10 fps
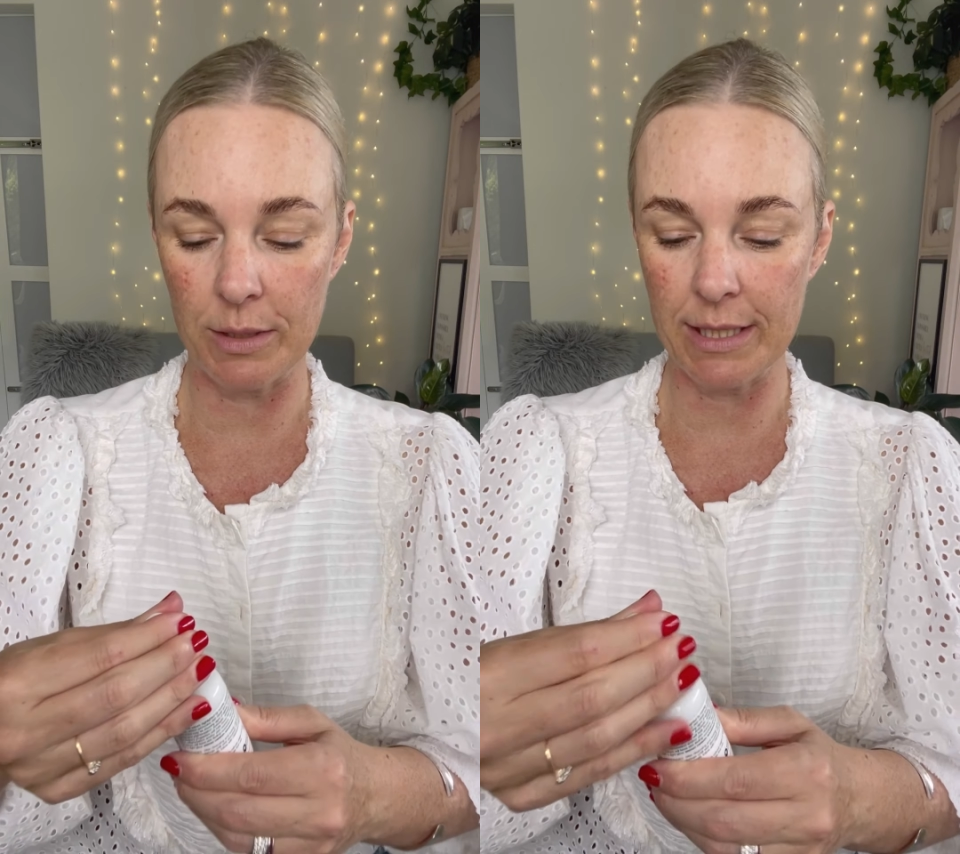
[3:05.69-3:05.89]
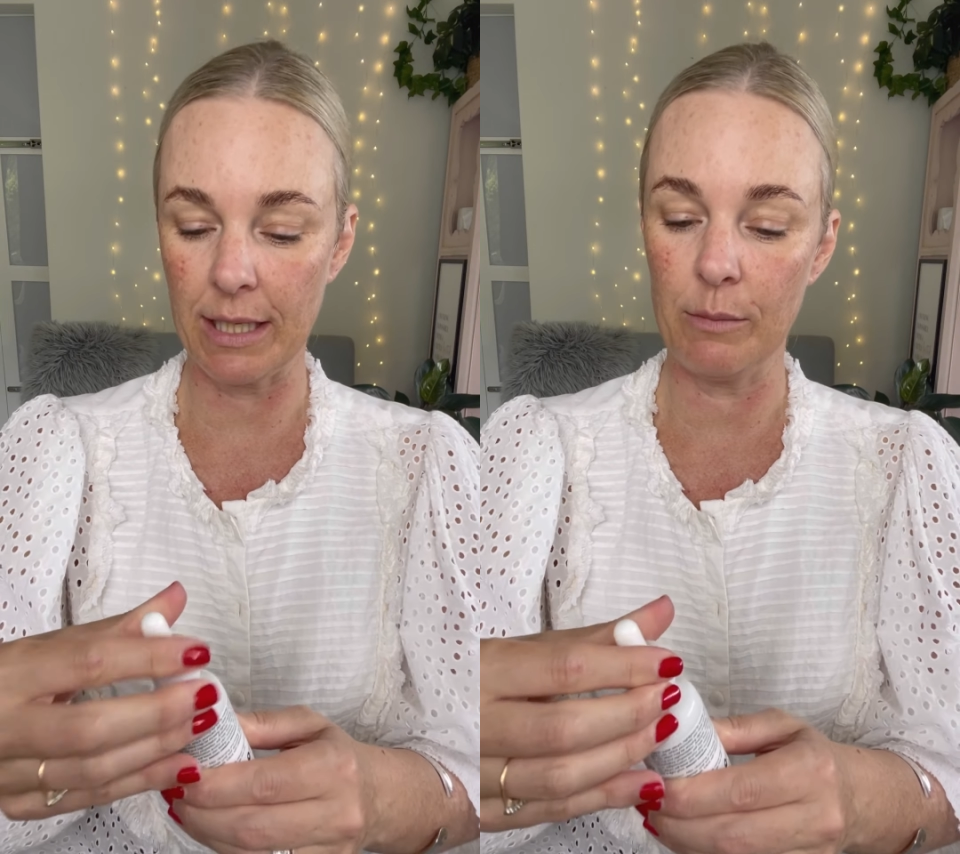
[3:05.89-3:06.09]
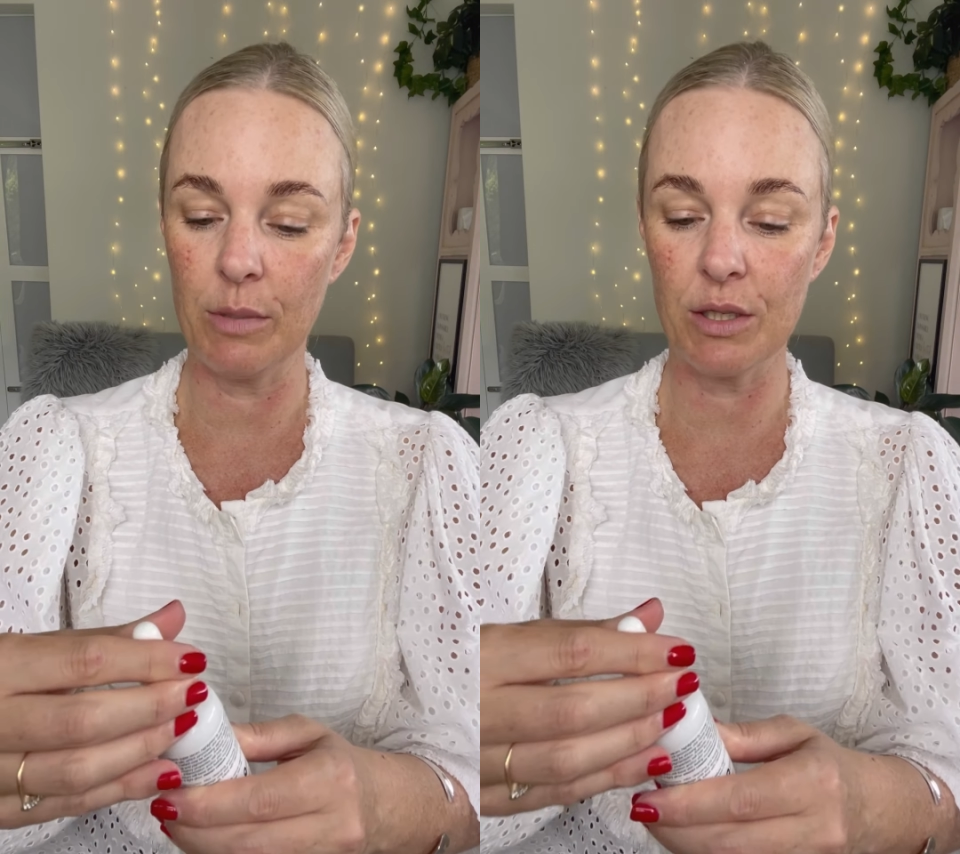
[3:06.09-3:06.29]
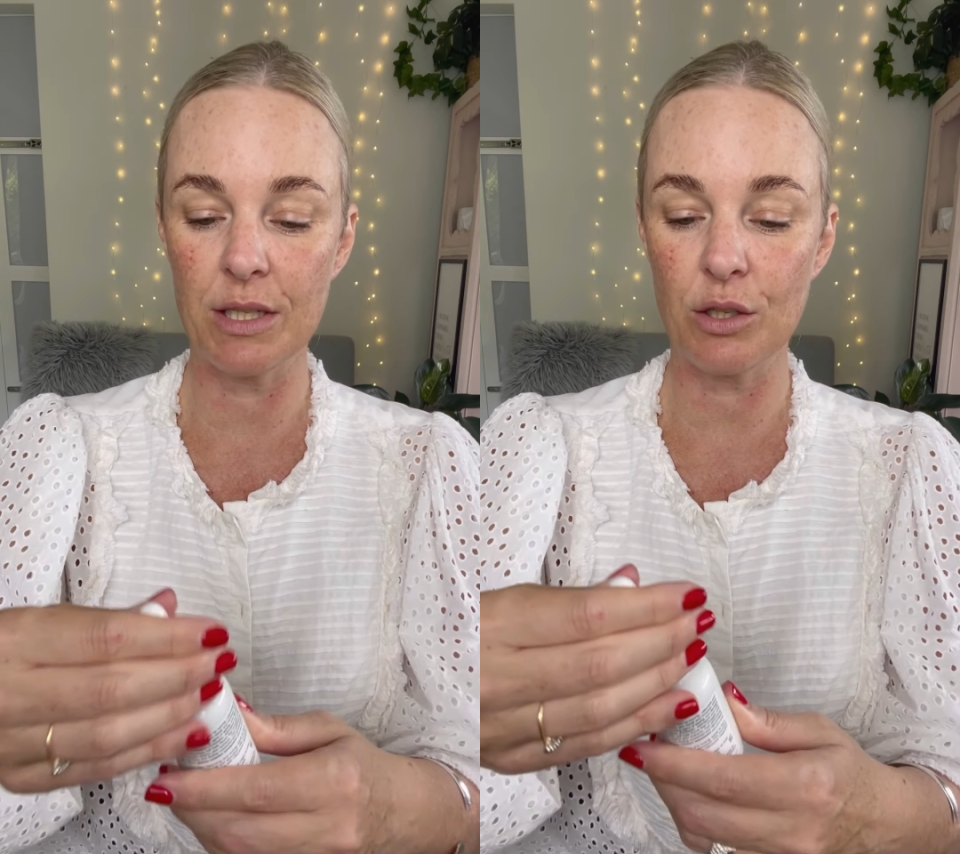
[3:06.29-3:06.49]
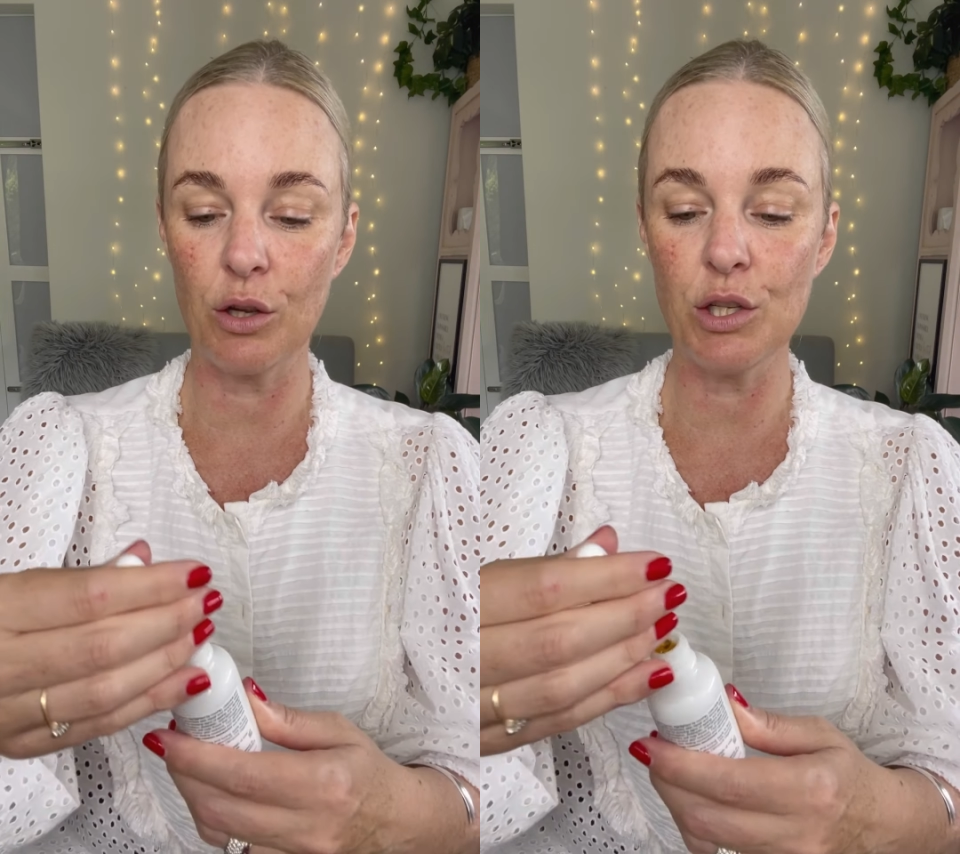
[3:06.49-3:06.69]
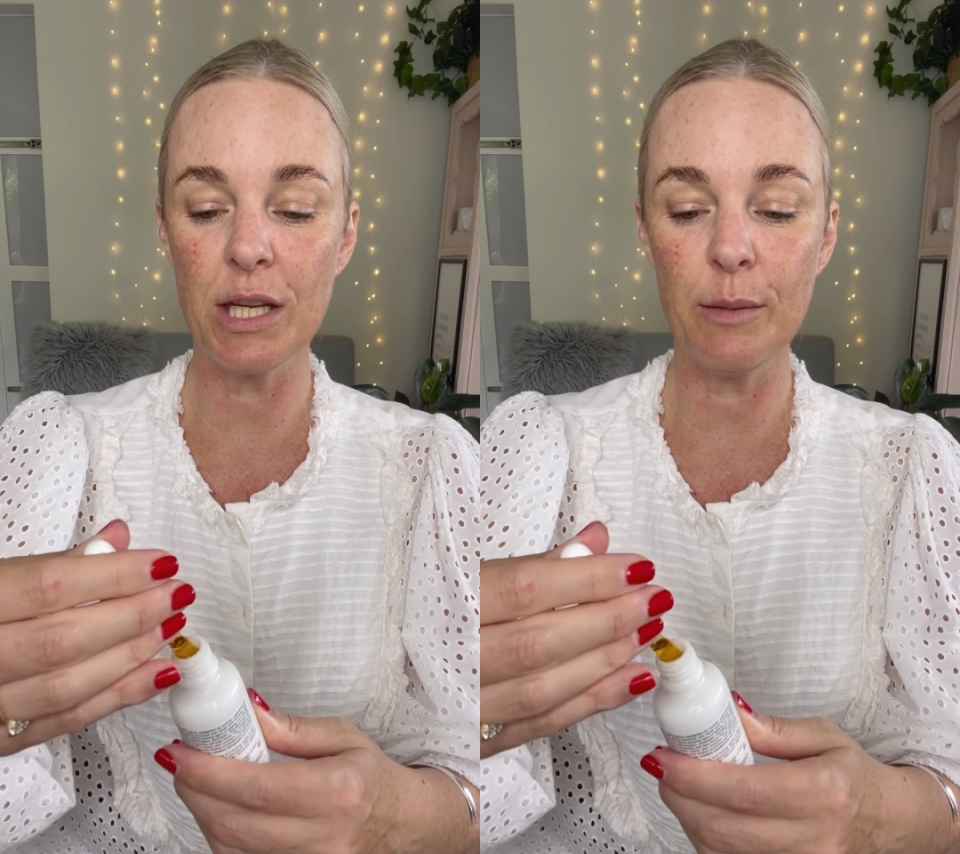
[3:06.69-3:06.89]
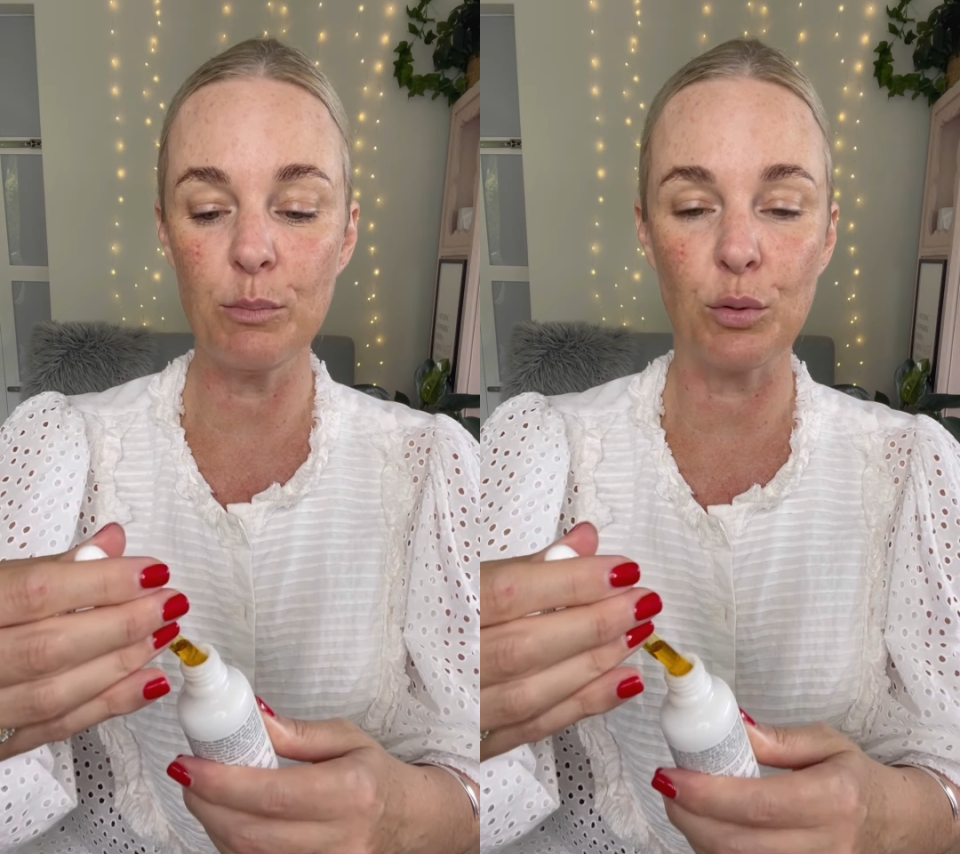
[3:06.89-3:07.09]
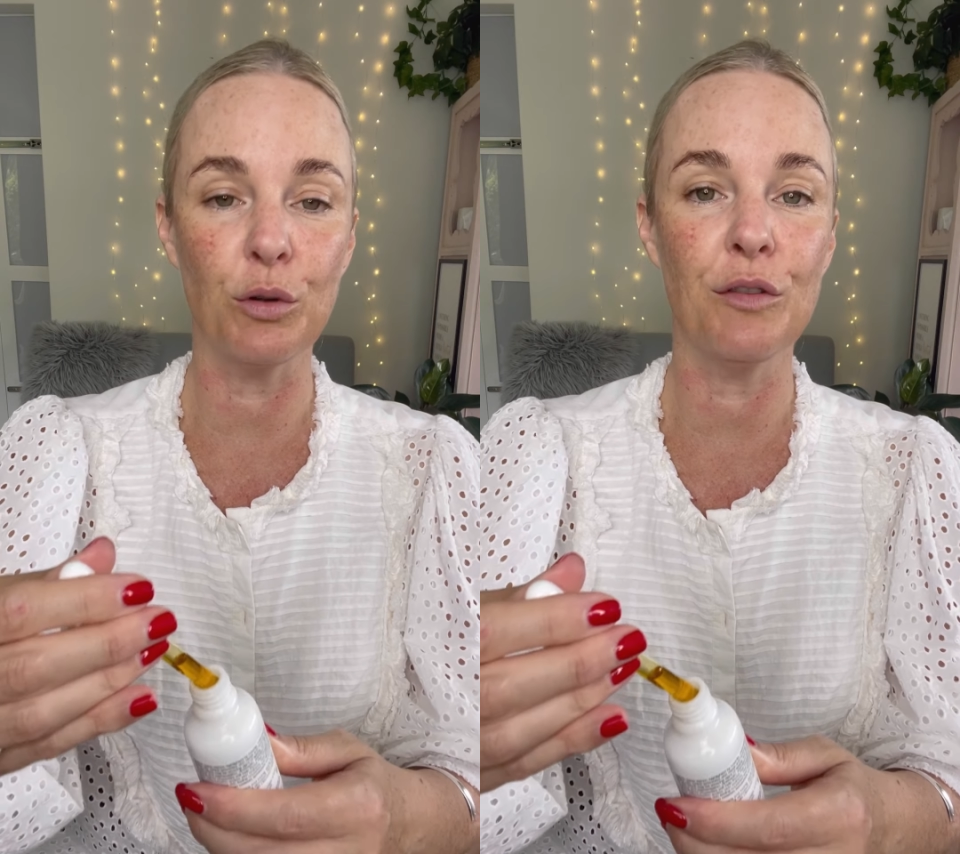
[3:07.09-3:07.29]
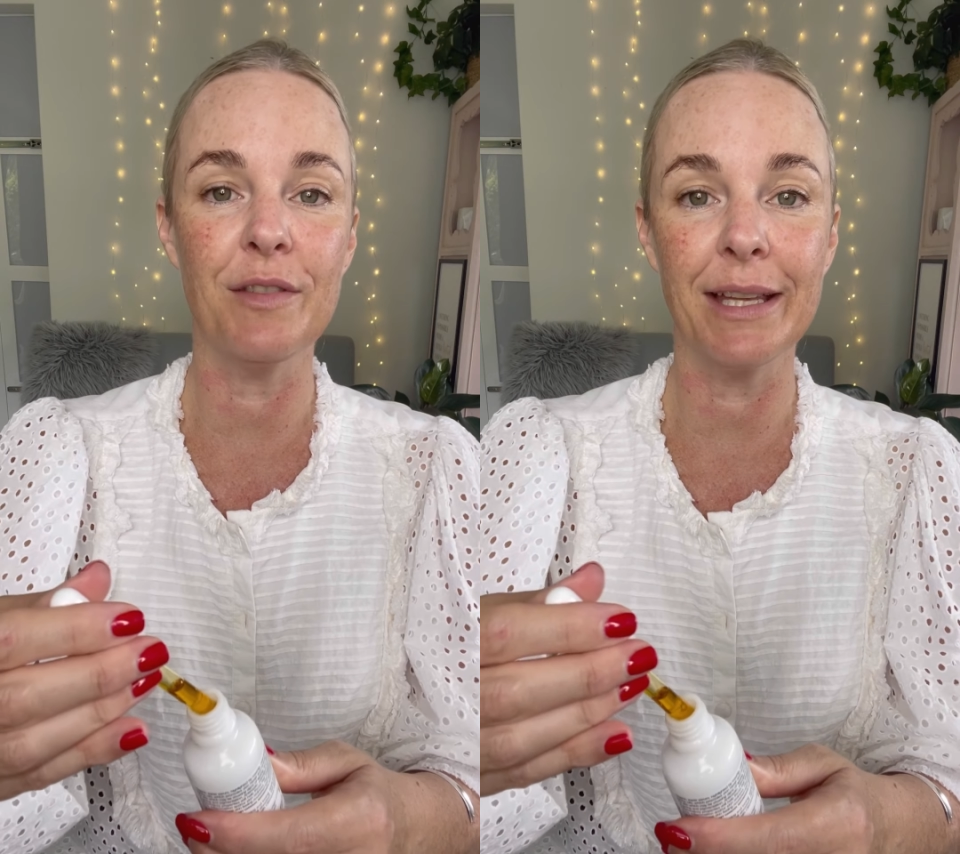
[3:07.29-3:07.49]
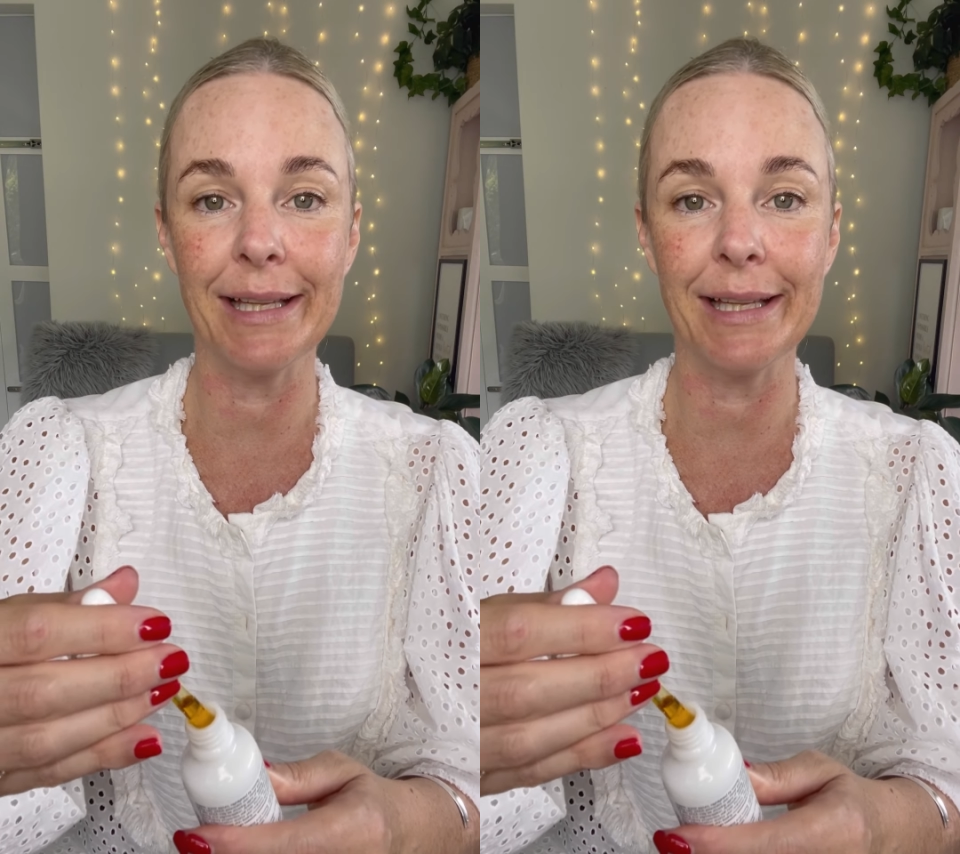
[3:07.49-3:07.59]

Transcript: skin because it's going to improve the